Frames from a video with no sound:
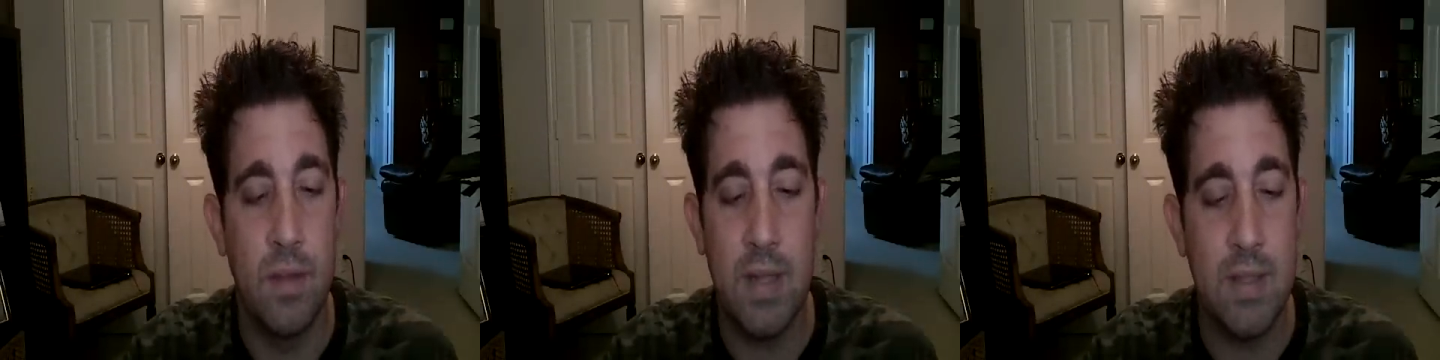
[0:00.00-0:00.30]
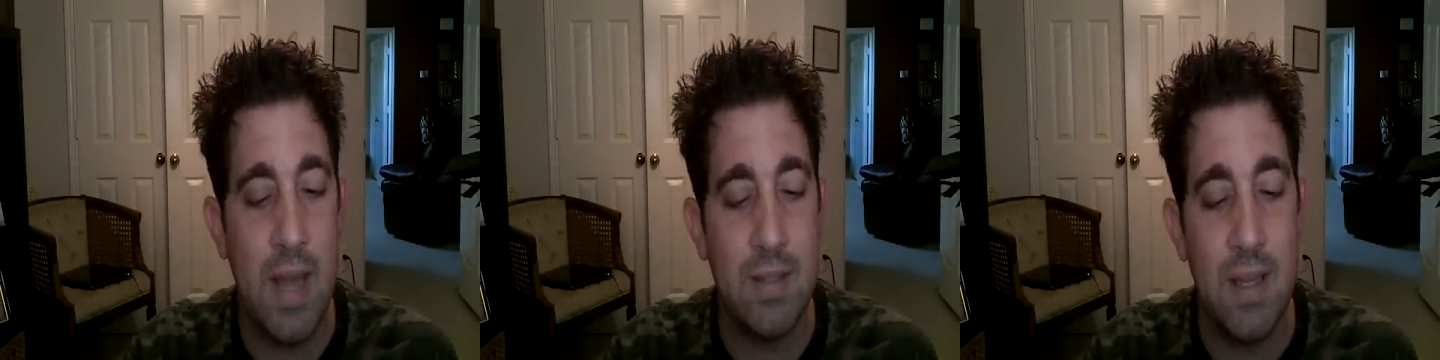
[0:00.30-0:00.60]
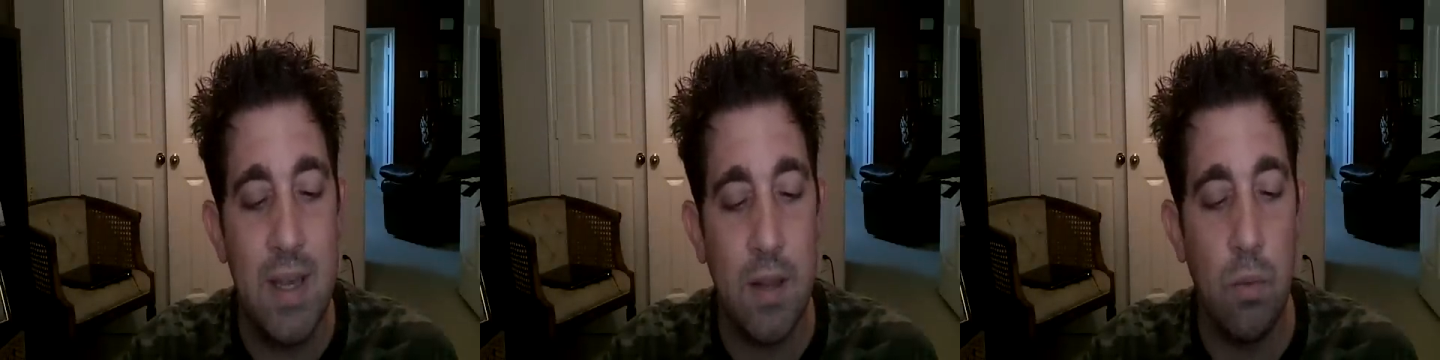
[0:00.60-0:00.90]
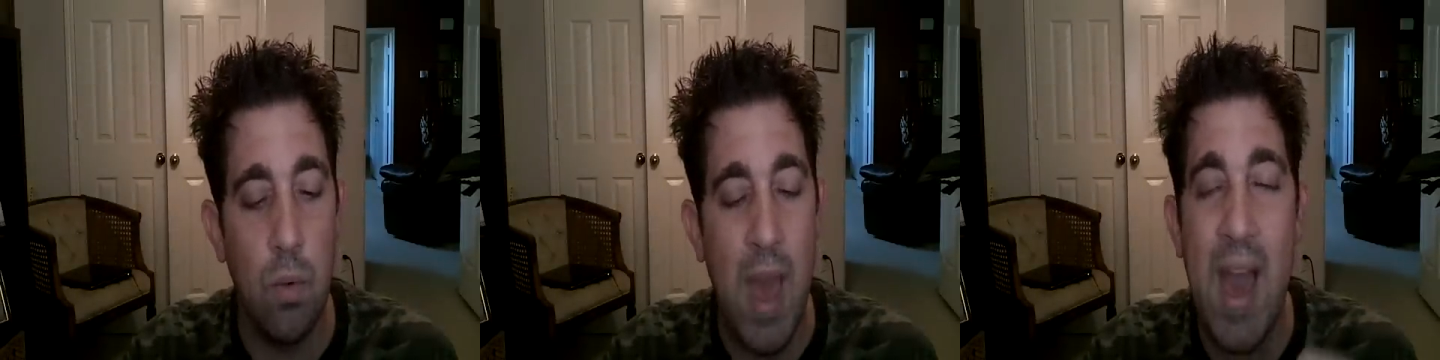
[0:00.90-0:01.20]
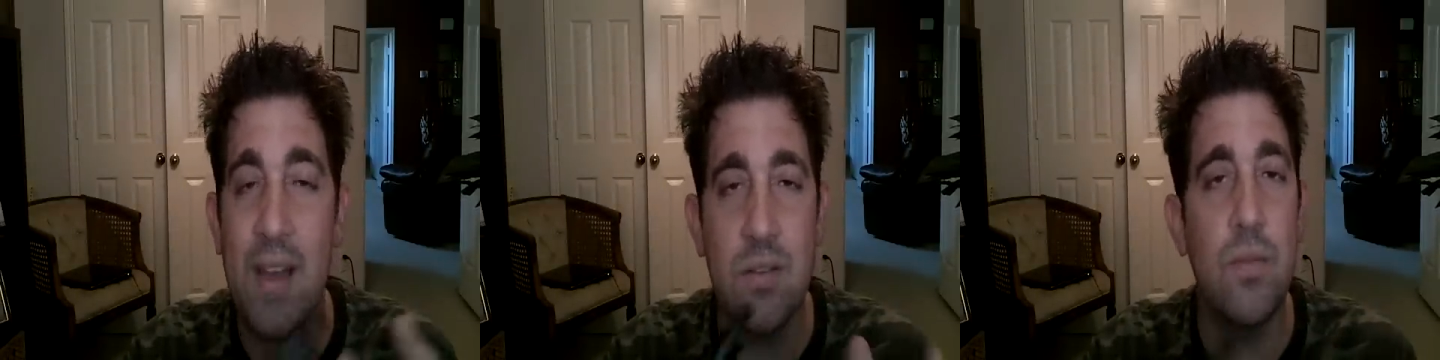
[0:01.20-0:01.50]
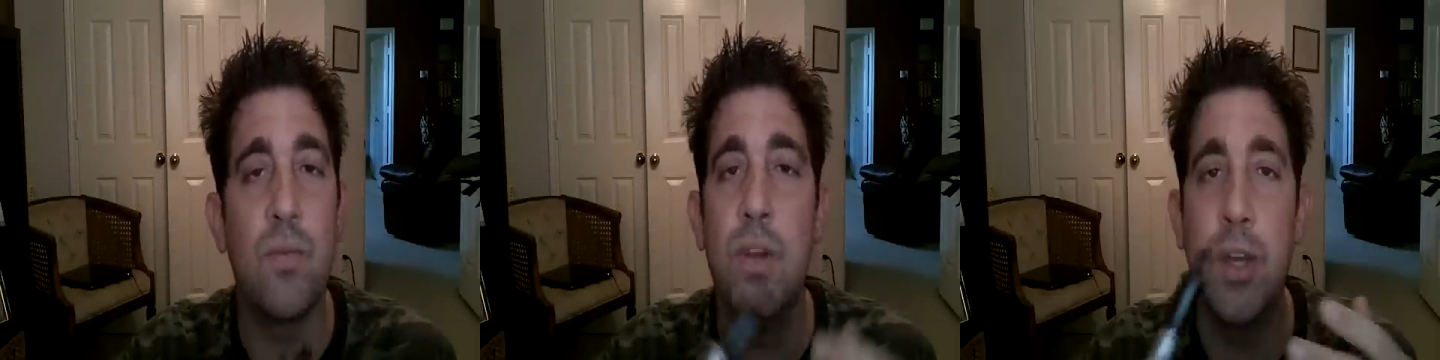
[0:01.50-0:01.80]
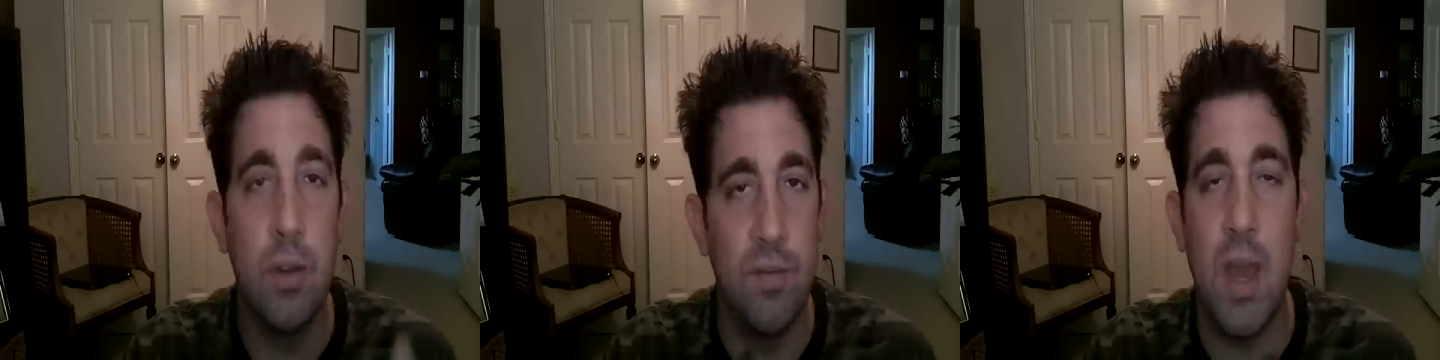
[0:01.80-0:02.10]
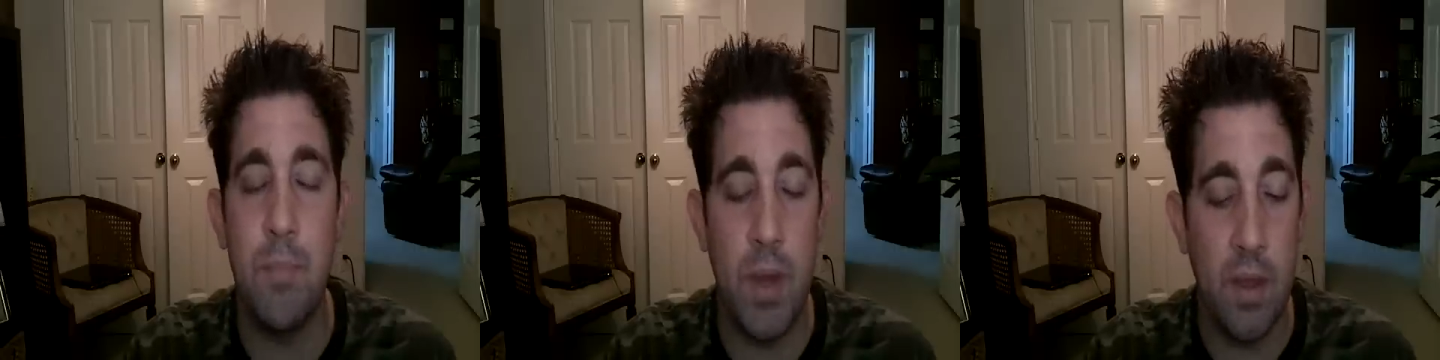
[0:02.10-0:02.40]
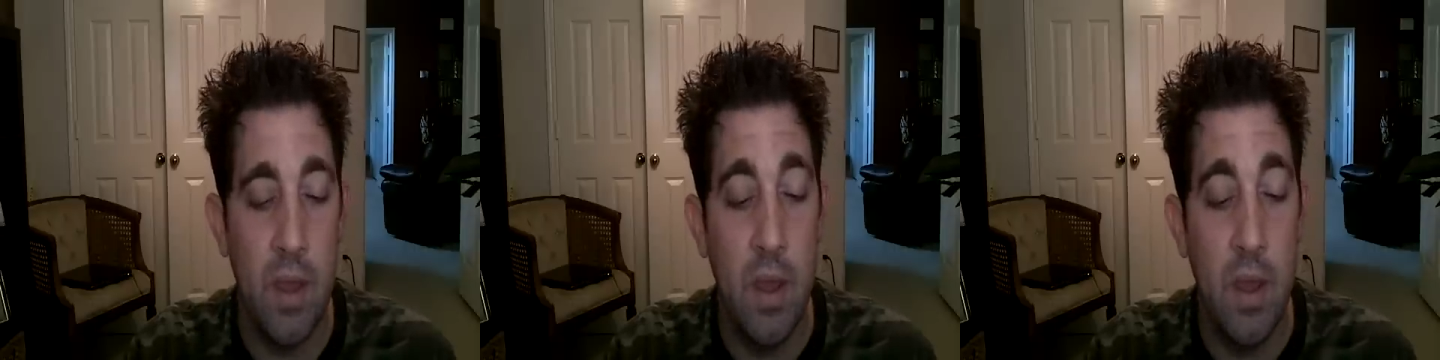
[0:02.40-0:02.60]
That's it. Hassle-free good vaping.